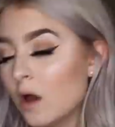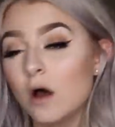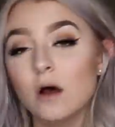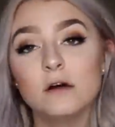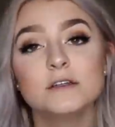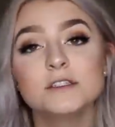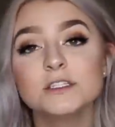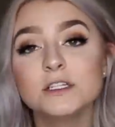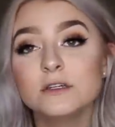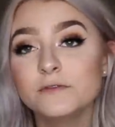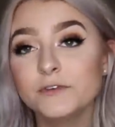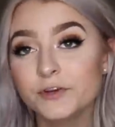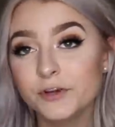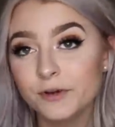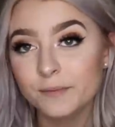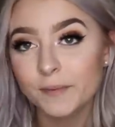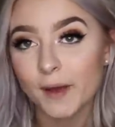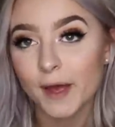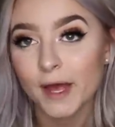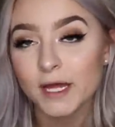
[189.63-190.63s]
Also for
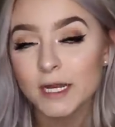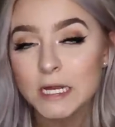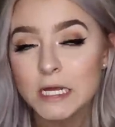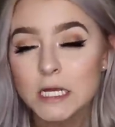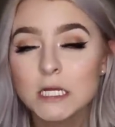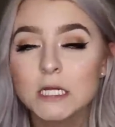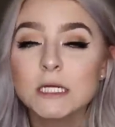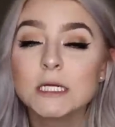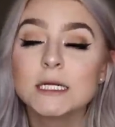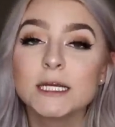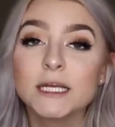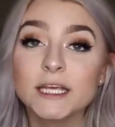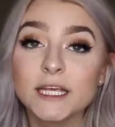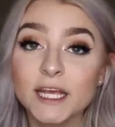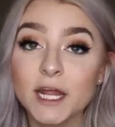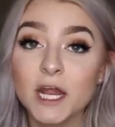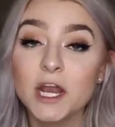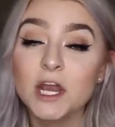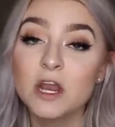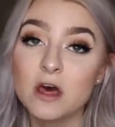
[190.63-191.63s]
your bed,
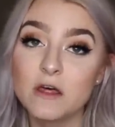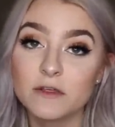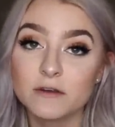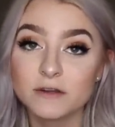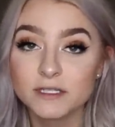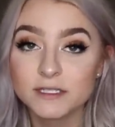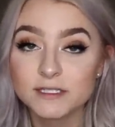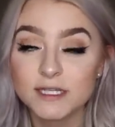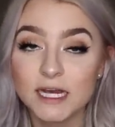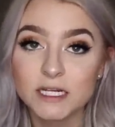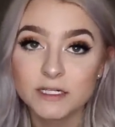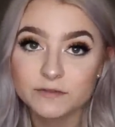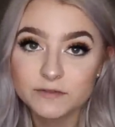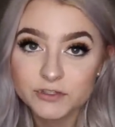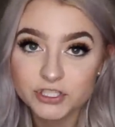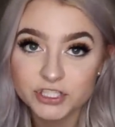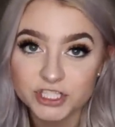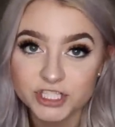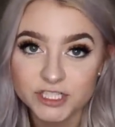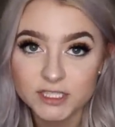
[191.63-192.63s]
get another set of
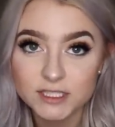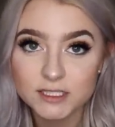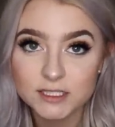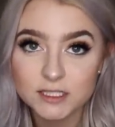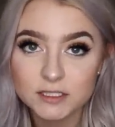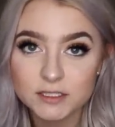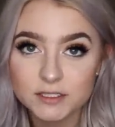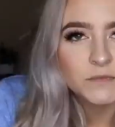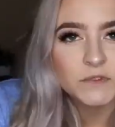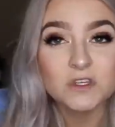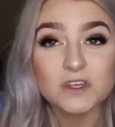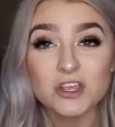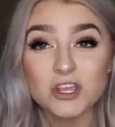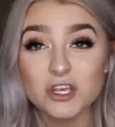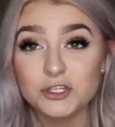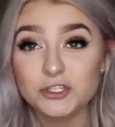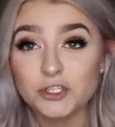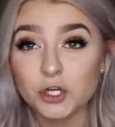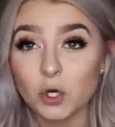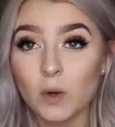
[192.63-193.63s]
sheets so that
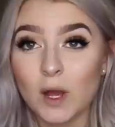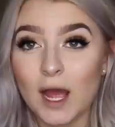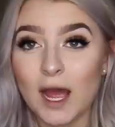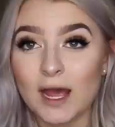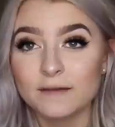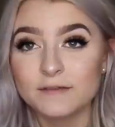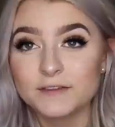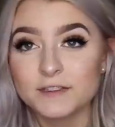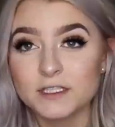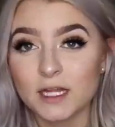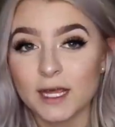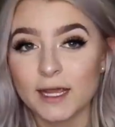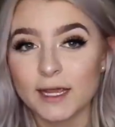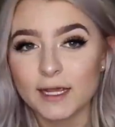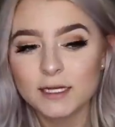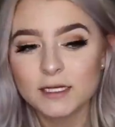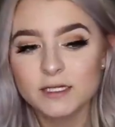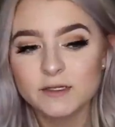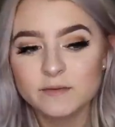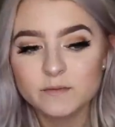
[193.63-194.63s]
you don't have to like